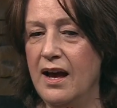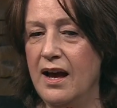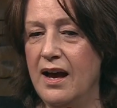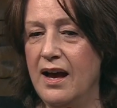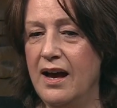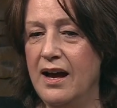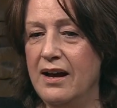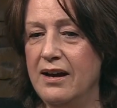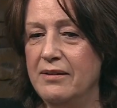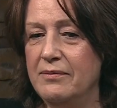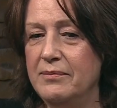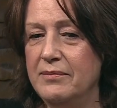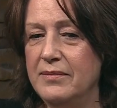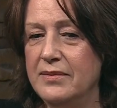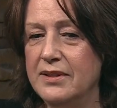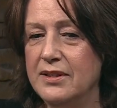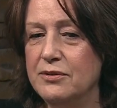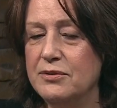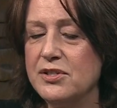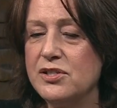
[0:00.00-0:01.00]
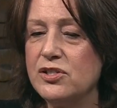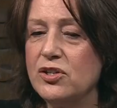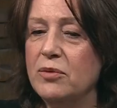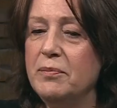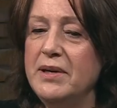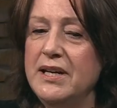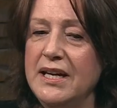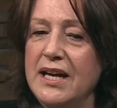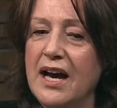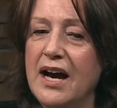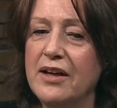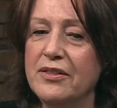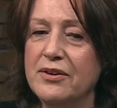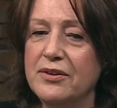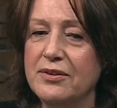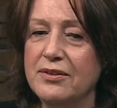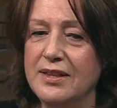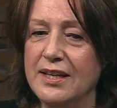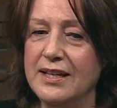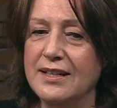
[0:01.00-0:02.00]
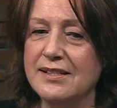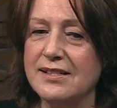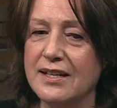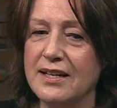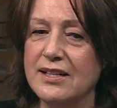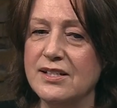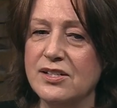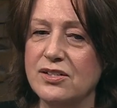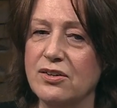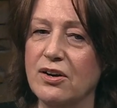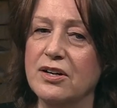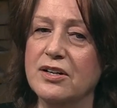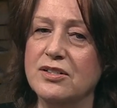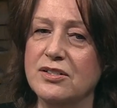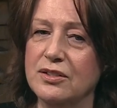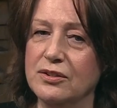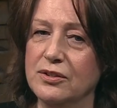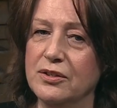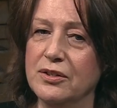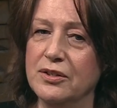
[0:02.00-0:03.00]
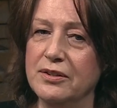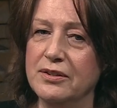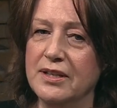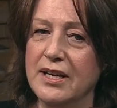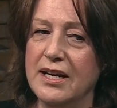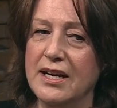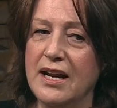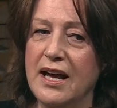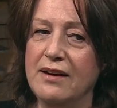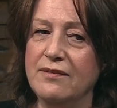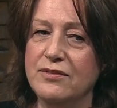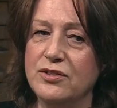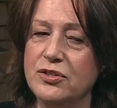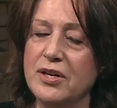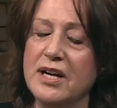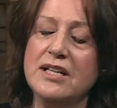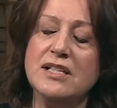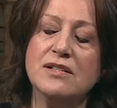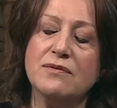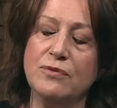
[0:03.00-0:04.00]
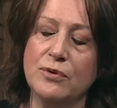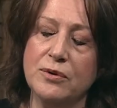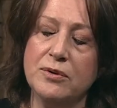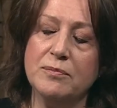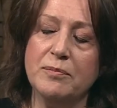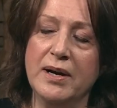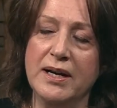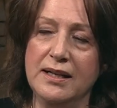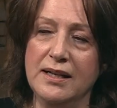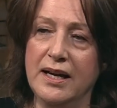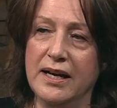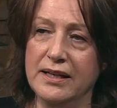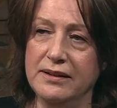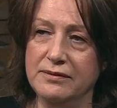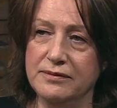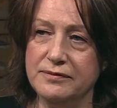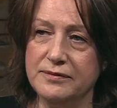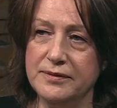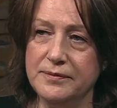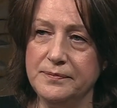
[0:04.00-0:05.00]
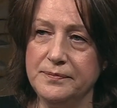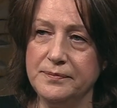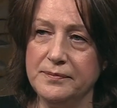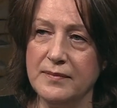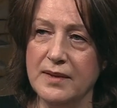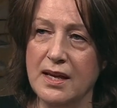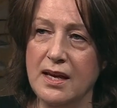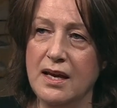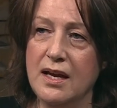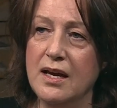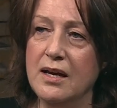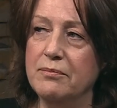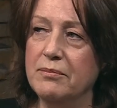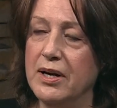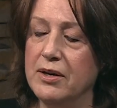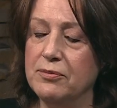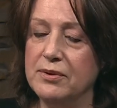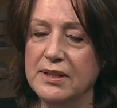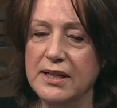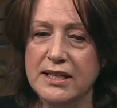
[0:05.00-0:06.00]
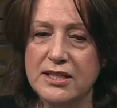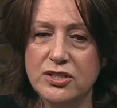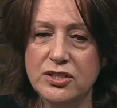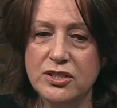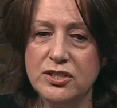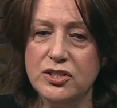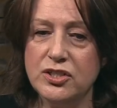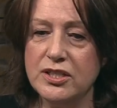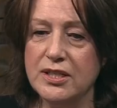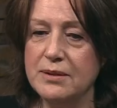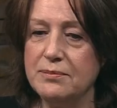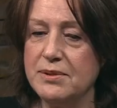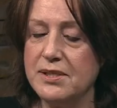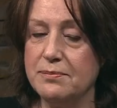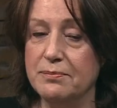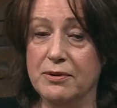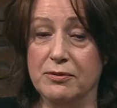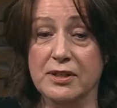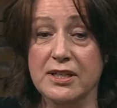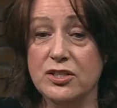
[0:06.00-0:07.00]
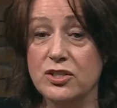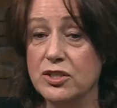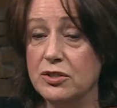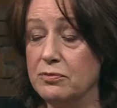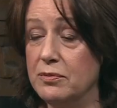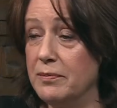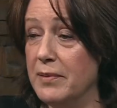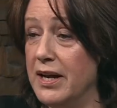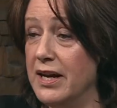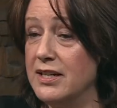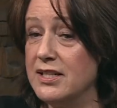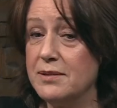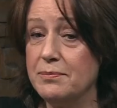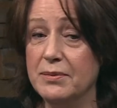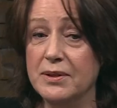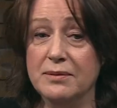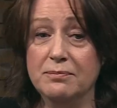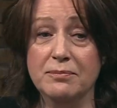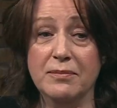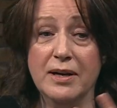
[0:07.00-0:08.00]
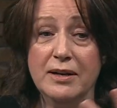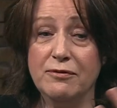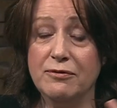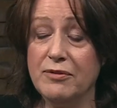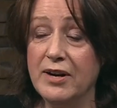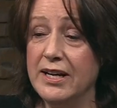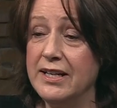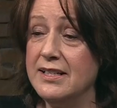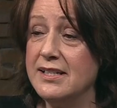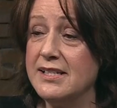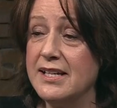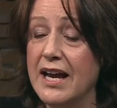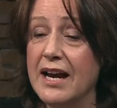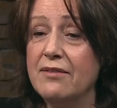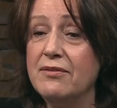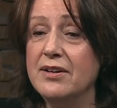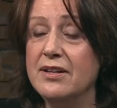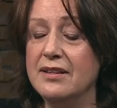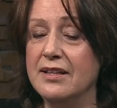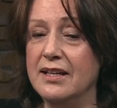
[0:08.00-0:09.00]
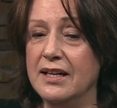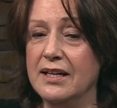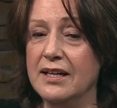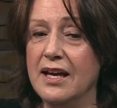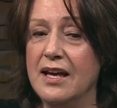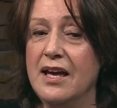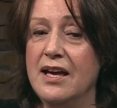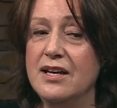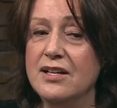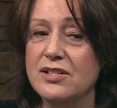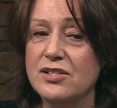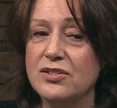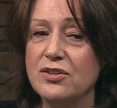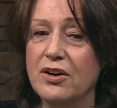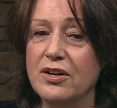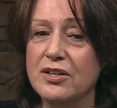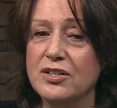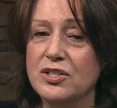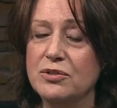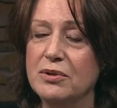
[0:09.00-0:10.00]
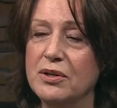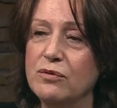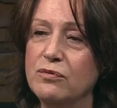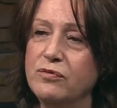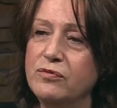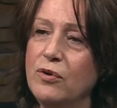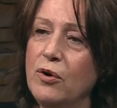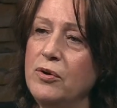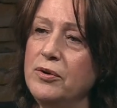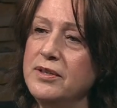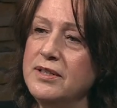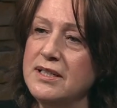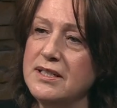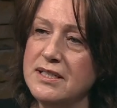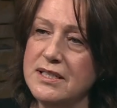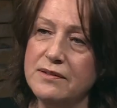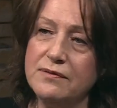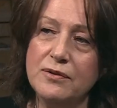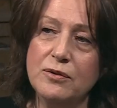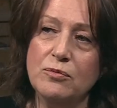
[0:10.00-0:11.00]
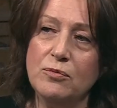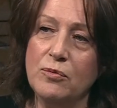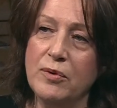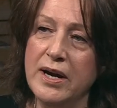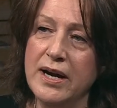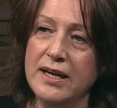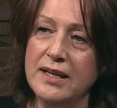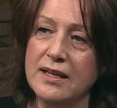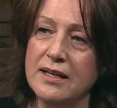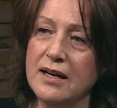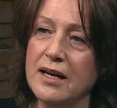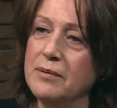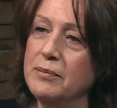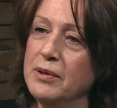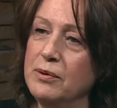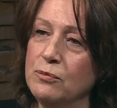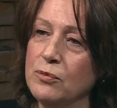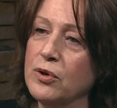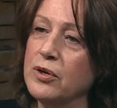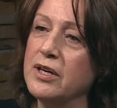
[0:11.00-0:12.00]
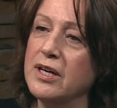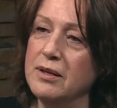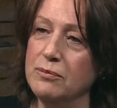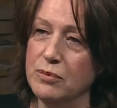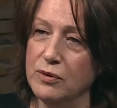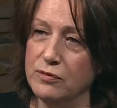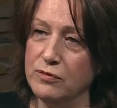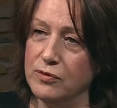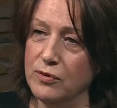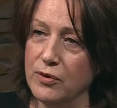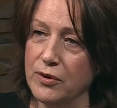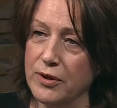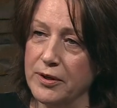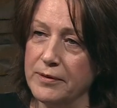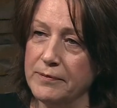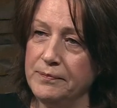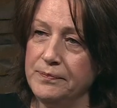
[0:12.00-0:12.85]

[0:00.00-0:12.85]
there were so many other things that I started to learn that have transformed my life. My relationships, my relationship with my husband, my friends, everything started to unfold in a different way that I'd been working before.